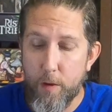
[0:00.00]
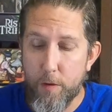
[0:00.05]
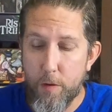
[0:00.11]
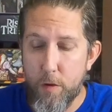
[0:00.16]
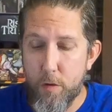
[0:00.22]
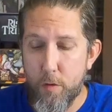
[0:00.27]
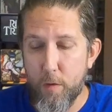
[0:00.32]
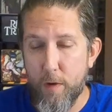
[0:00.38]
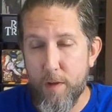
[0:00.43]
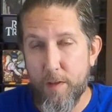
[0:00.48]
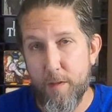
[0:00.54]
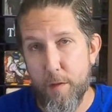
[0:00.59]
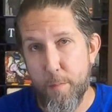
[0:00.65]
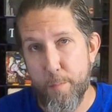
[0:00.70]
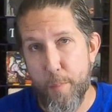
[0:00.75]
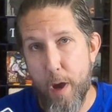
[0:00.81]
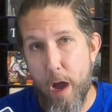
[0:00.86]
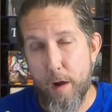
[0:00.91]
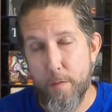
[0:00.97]
you in the
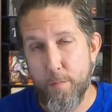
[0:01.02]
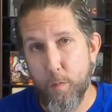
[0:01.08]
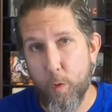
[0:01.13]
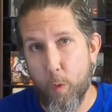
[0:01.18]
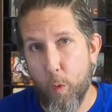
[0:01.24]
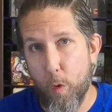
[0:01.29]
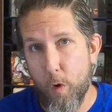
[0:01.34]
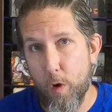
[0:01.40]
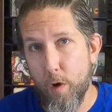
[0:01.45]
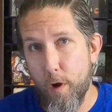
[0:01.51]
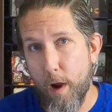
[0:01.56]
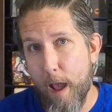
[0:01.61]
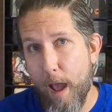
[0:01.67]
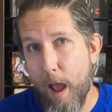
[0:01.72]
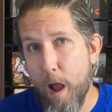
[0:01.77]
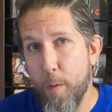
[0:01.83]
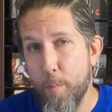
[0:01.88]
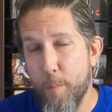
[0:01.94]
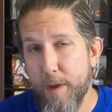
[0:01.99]
bottom corner
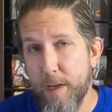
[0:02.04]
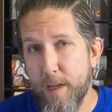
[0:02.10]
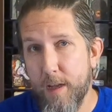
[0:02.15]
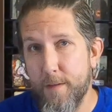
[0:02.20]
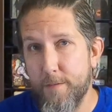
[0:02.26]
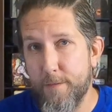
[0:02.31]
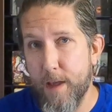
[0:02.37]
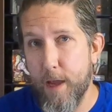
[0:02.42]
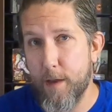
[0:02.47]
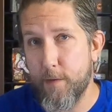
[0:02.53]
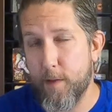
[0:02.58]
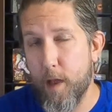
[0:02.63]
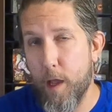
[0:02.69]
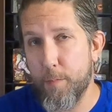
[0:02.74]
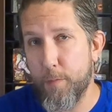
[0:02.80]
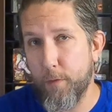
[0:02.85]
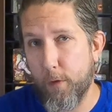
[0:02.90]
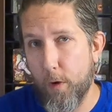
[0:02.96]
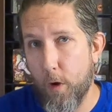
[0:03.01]
how many of that
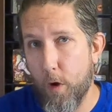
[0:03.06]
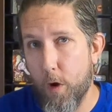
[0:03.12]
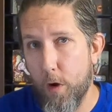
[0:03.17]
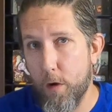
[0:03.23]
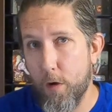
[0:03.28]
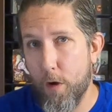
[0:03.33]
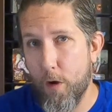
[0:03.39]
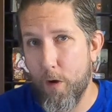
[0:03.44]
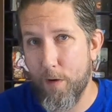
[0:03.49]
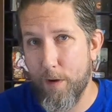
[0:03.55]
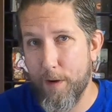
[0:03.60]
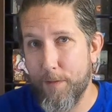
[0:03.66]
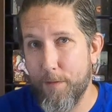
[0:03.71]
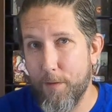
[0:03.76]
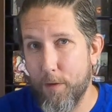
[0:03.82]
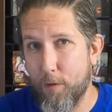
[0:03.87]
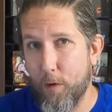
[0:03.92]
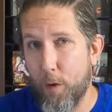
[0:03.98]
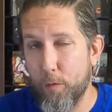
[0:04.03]
type of card are in
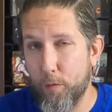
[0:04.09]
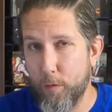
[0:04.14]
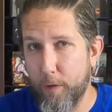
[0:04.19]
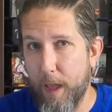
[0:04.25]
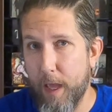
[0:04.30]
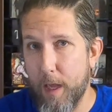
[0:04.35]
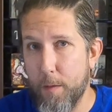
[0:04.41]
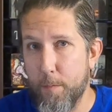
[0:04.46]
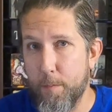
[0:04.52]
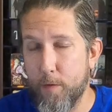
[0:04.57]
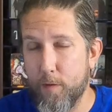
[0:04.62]
the total game,